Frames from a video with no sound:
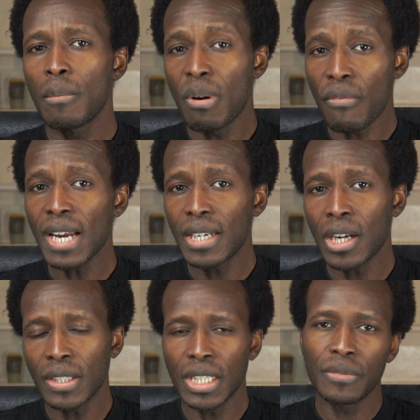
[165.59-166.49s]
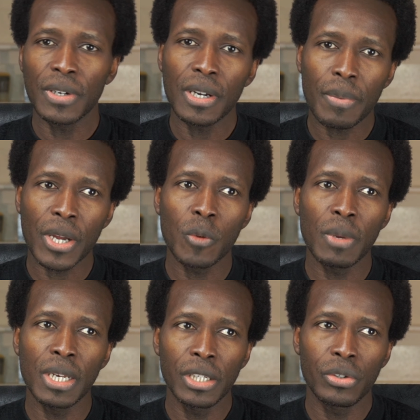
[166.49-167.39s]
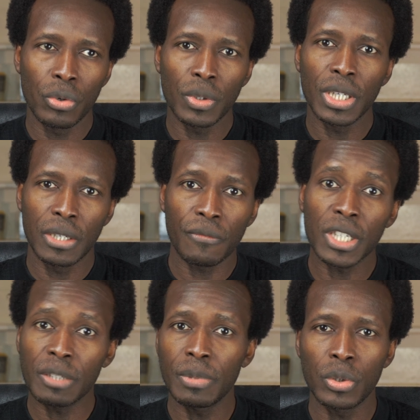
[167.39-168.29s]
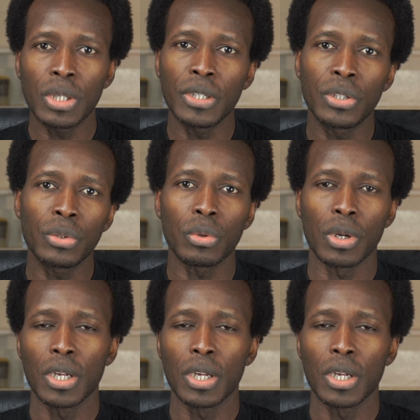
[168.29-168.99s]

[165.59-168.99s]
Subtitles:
But right now, as a developer, you may need to know the difference between the two.